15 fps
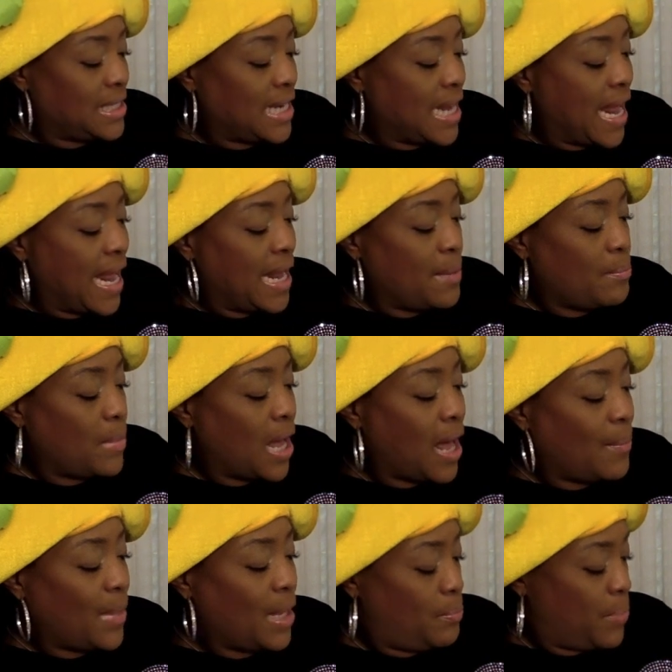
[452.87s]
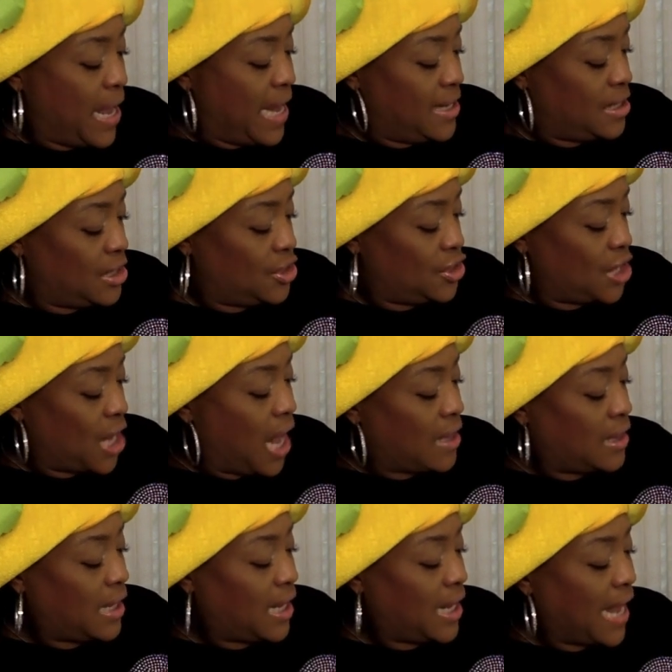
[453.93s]
day, Mommy baked a
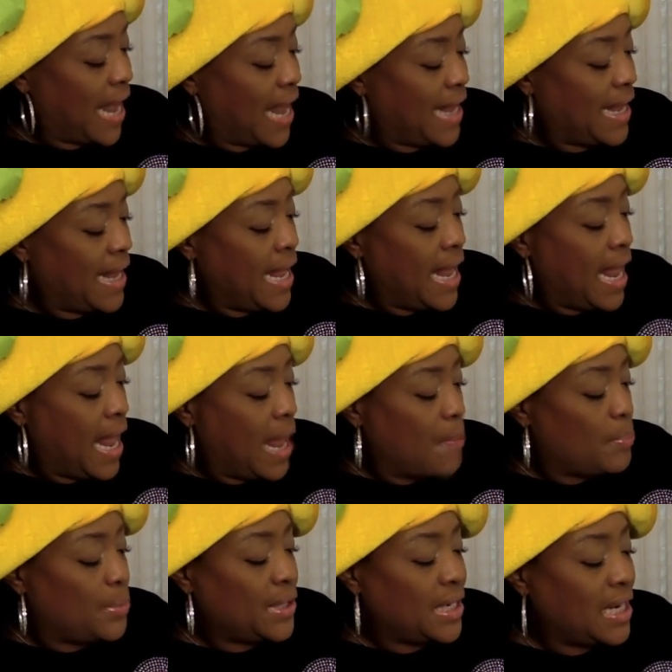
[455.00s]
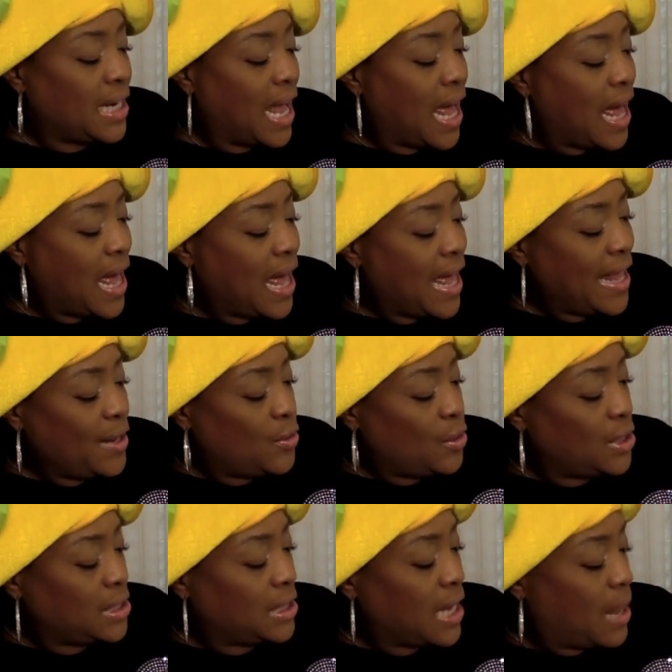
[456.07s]
chocolate cake and put it high
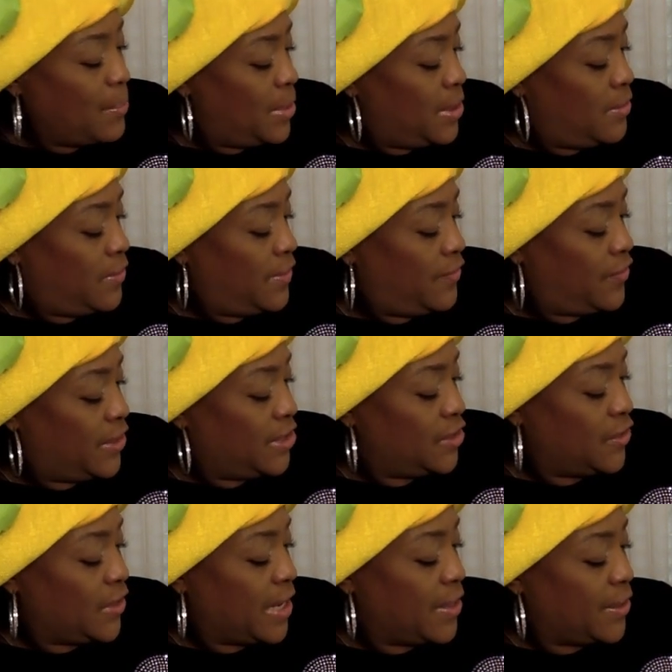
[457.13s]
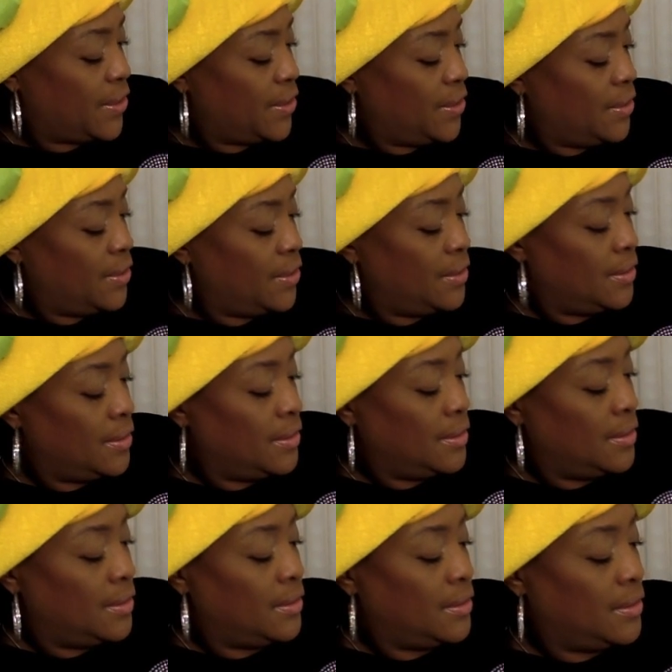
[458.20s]
on top of the refrigerator.
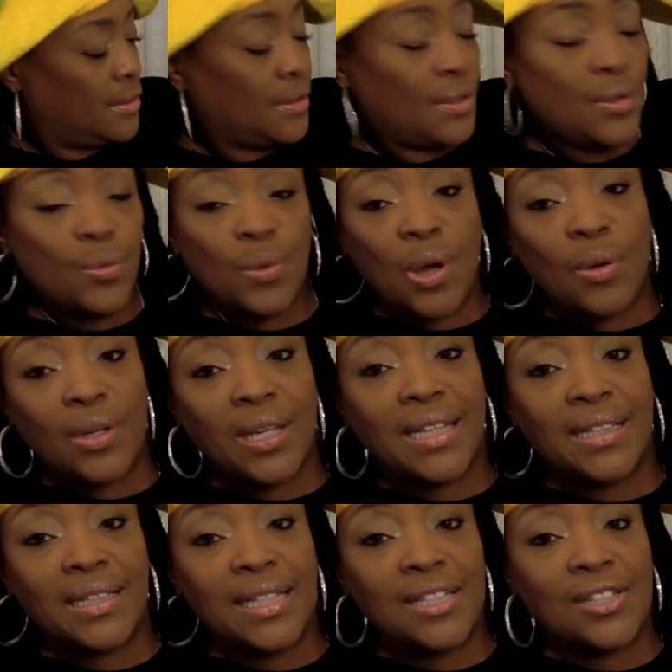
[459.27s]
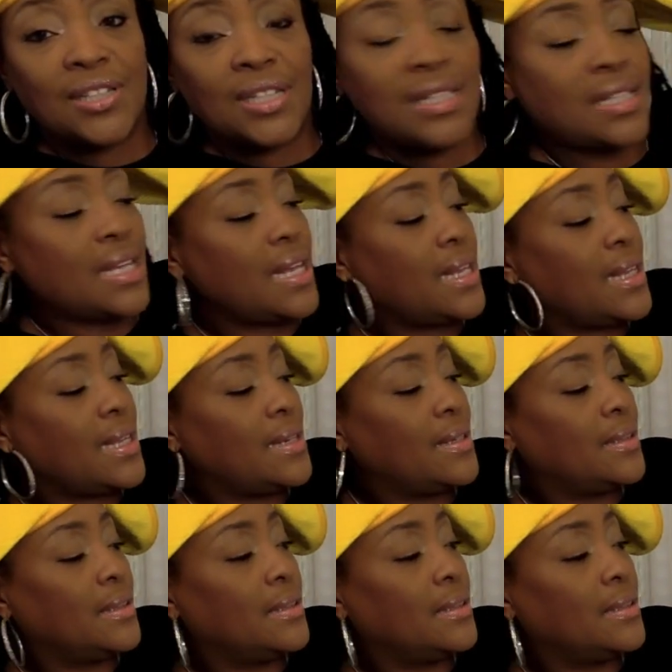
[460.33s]
You won't get this, she said.